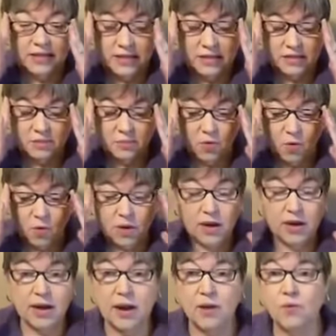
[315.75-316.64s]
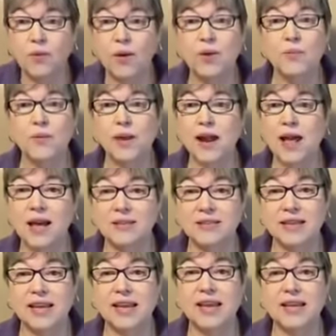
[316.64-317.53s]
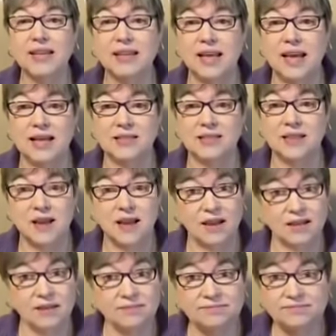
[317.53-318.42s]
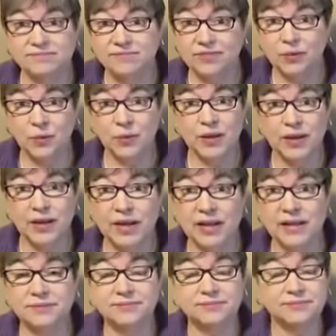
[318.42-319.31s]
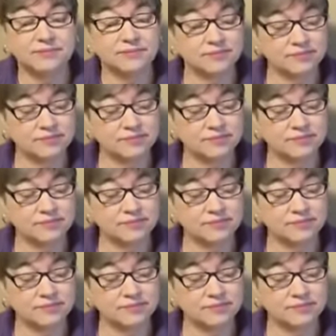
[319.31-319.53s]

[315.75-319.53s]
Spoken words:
this morning, and we went out to eat last night. We did.